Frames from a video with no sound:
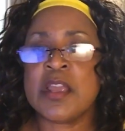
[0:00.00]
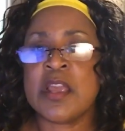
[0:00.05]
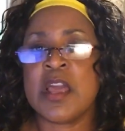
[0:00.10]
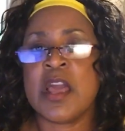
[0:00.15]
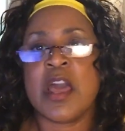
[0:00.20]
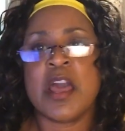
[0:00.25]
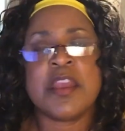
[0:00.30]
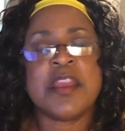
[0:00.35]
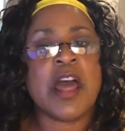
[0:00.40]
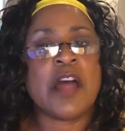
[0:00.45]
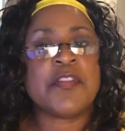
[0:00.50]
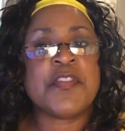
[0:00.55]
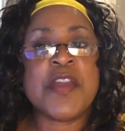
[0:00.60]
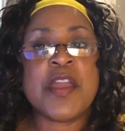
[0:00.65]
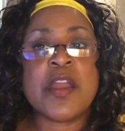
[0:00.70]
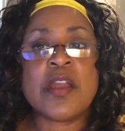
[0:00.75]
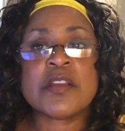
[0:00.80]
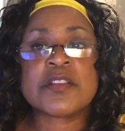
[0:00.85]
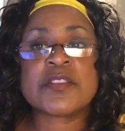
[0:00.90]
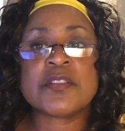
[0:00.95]
Now,
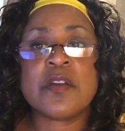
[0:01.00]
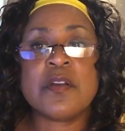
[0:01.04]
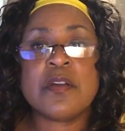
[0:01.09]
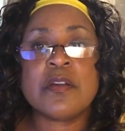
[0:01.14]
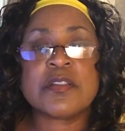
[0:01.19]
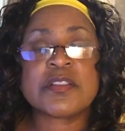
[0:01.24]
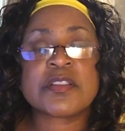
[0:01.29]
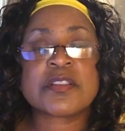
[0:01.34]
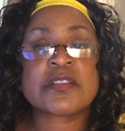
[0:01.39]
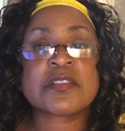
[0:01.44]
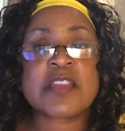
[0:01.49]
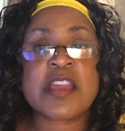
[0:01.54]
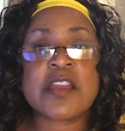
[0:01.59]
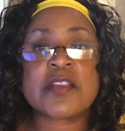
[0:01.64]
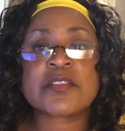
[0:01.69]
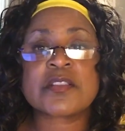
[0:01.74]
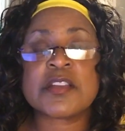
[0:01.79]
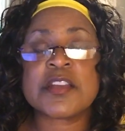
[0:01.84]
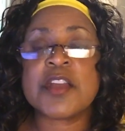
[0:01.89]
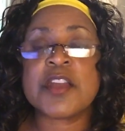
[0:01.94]
there's
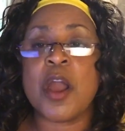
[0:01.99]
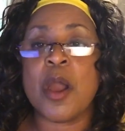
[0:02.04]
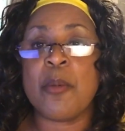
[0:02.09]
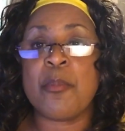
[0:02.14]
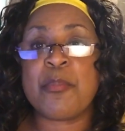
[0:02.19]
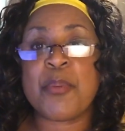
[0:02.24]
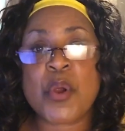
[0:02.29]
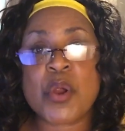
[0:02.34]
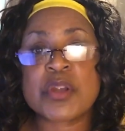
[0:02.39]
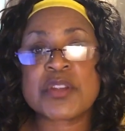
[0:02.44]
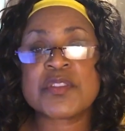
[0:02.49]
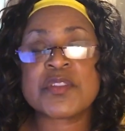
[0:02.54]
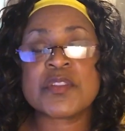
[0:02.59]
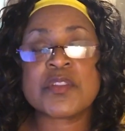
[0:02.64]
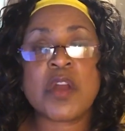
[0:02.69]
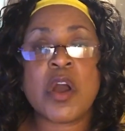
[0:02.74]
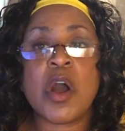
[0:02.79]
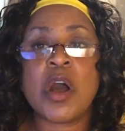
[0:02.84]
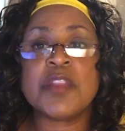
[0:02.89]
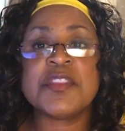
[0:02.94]
scarcely a person
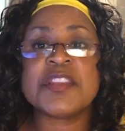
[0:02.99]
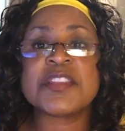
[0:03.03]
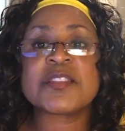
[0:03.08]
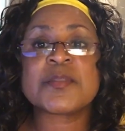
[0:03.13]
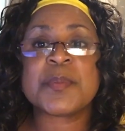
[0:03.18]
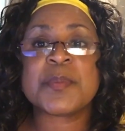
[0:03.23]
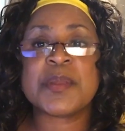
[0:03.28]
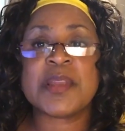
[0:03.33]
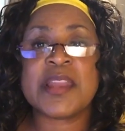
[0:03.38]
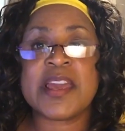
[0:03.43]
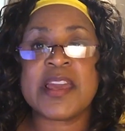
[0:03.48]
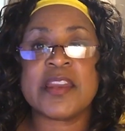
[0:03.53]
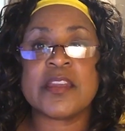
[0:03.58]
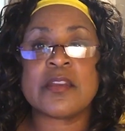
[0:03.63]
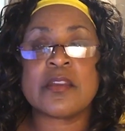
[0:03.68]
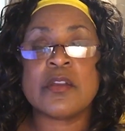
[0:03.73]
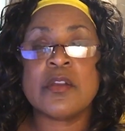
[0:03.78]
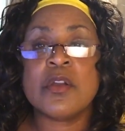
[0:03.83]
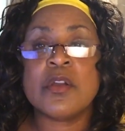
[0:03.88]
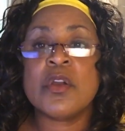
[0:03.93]
on this planet
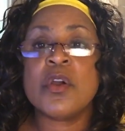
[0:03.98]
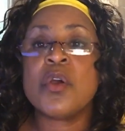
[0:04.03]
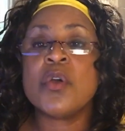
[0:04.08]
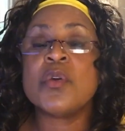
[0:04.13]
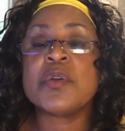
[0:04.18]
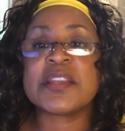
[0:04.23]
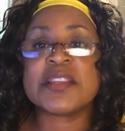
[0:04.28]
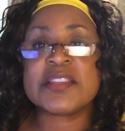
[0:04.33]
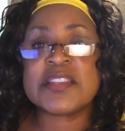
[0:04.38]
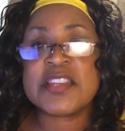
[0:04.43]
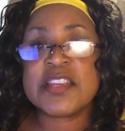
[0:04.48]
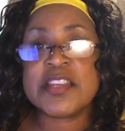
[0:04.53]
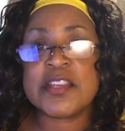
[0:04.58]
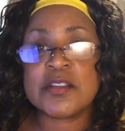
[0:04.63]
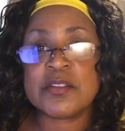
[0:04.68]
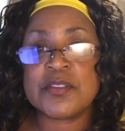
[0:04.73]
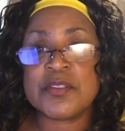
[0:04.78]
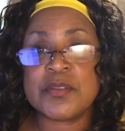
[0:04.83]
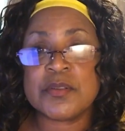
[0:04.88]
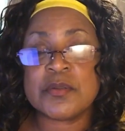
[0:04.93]
who can
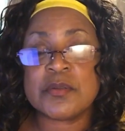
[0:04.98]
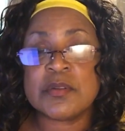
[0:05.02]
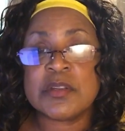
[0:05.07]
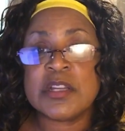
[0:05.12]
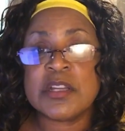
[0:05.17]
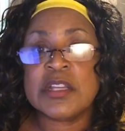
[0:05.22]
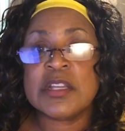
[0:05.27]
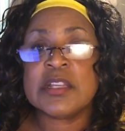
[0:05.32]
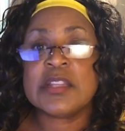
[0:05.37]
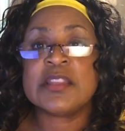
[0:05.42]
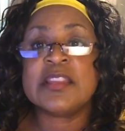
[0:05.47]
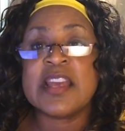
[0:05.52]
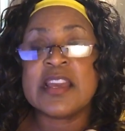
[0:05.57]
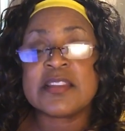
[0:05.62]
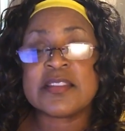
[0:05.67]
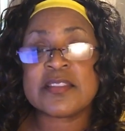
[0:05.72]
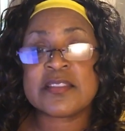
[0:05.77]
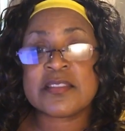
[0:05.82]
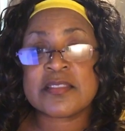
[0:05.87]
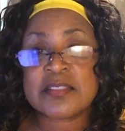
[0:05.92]
tell you
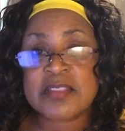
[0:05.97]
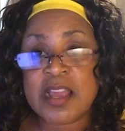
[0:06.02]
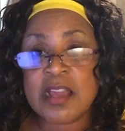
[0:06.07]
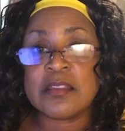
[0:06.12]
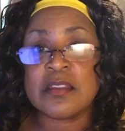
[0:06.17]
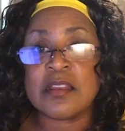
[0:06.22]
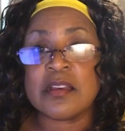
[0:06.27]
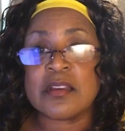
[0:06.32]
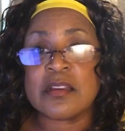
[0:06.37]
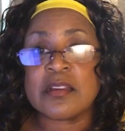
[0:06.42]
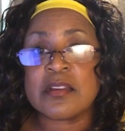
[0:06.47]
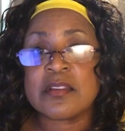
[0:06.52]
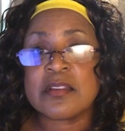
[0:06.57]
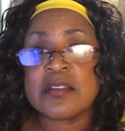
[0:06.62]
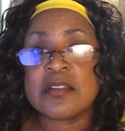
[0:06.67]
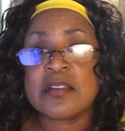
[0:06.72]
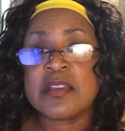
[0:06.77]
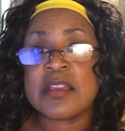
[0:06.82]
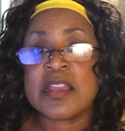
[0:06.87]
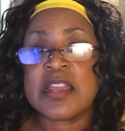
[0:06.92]
that Stella
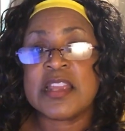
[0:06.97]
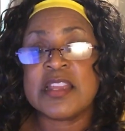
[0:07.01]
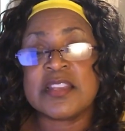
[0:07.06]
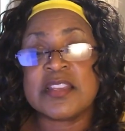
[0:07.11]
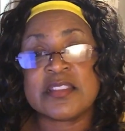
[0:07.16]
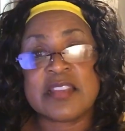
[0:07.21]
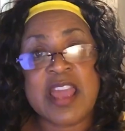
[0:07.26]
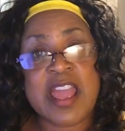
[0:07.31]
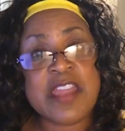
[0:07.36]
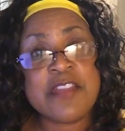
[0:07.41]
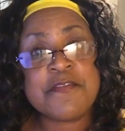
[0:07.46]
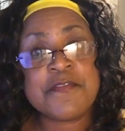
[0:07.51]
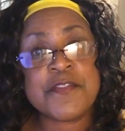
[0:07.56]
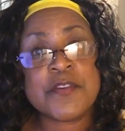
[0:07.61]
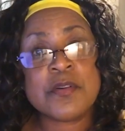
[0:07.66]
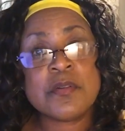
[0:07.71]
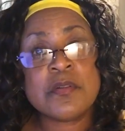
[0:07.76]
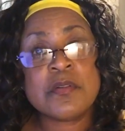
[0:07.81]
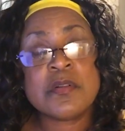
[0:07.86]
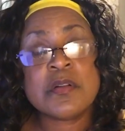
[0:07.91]
is
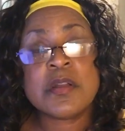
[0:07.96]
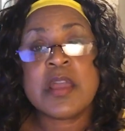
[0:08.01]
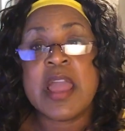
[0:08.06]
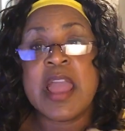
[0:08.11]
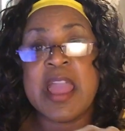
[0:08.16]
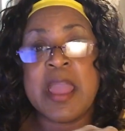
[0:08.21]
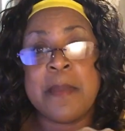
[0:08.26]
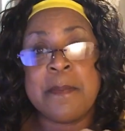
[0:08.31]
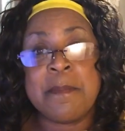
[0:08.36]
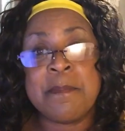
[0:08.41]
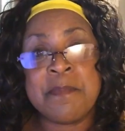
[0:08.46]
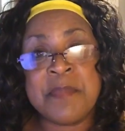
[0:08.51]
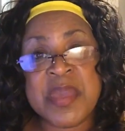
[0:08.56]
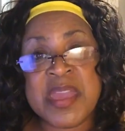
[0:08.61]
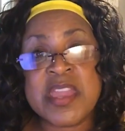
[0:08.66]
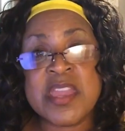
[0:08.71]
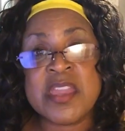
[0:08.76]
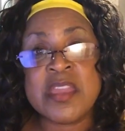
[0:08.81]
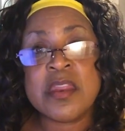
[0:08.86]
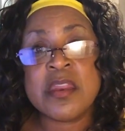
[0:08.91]
hateful and
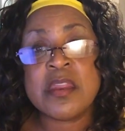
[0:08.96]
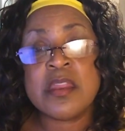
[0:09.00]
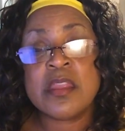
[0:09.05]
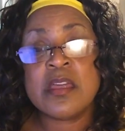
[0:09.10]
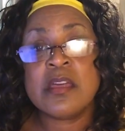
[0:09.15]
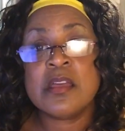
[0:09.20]
mean.